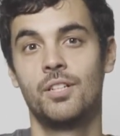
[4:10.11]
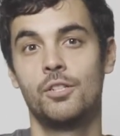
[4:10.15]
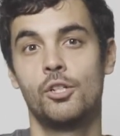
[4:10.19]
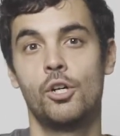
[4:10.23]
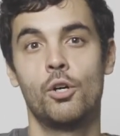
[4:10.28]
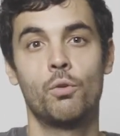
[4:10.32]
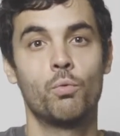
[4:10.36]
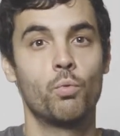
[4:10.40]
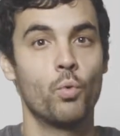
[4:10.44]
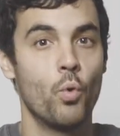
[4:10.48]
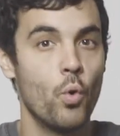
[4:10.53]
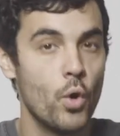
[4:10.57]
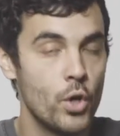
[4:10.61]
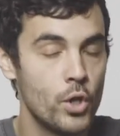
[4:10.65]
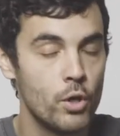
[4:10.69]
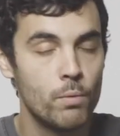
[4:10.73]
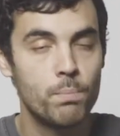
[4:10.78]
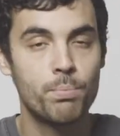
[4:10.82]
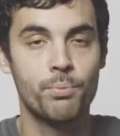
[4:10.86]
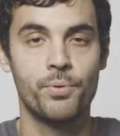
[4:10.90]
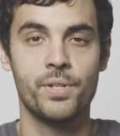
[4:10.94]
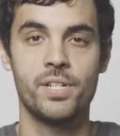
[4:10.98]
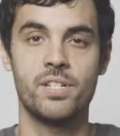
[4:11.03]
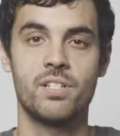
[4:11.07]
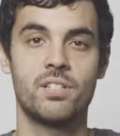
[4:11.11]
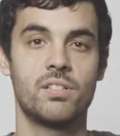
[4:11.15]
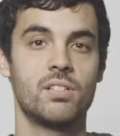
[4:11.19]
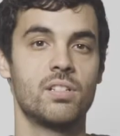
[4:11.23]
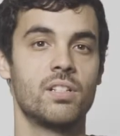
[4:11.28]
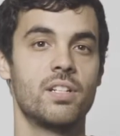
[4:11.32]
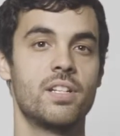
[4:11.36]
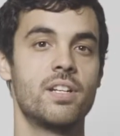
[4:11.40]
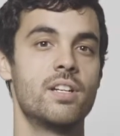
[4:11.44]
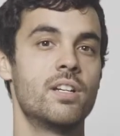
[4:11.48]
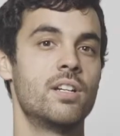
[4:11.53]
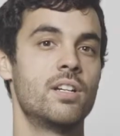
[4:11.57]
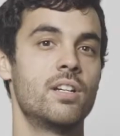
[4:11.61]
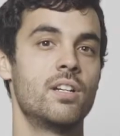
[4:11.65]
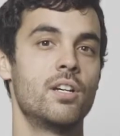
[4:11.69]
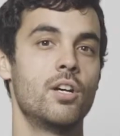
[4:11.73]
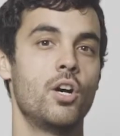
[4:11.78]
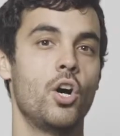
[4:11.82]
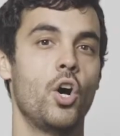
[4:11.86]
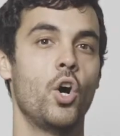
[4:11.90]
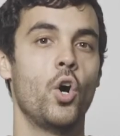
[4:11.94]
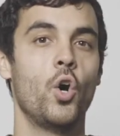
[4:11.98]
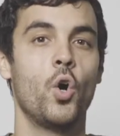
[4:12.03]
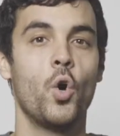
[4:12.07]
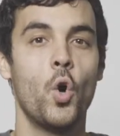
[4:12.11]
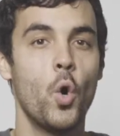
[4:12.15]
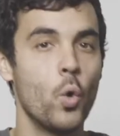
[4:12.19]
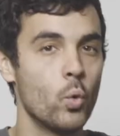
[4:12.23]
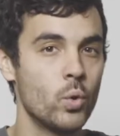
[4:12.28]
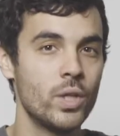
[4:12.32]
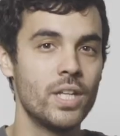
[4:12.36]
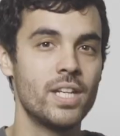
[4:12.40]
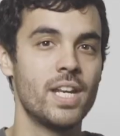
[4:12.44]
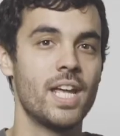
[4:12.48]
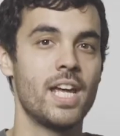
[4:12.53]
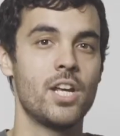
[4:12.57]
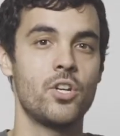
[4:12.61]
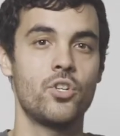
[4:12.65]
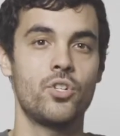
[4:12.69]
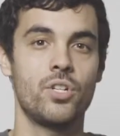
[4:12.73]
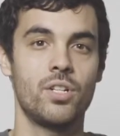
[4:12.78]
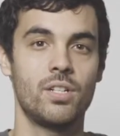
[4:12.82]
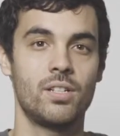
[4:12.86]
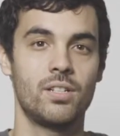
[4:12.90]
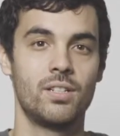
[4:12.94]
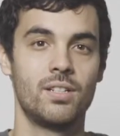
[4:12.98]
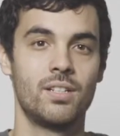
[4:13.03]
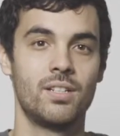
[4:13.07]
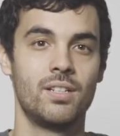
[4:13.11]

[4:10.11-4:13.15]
a royal priesthood, a holy nation,